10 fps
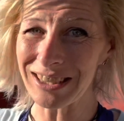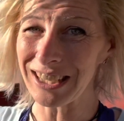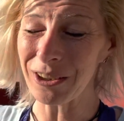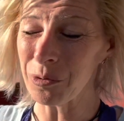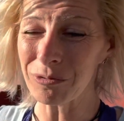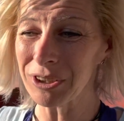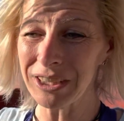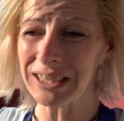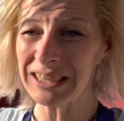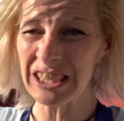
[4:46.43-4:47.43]
they don't
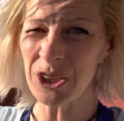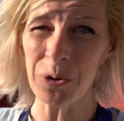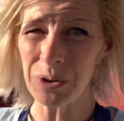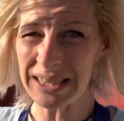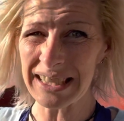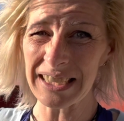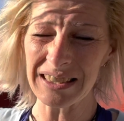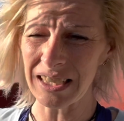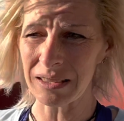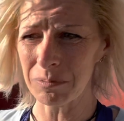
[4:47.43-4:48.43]
really show the sex
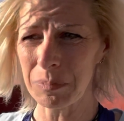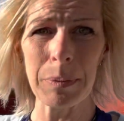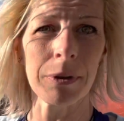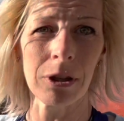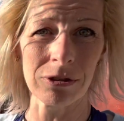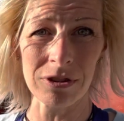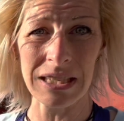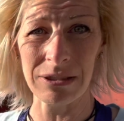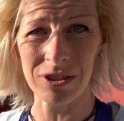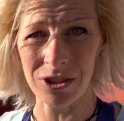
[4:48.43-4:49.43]
like people
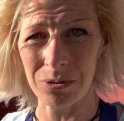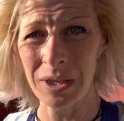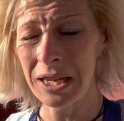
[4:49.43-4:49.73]
ultrasounds do.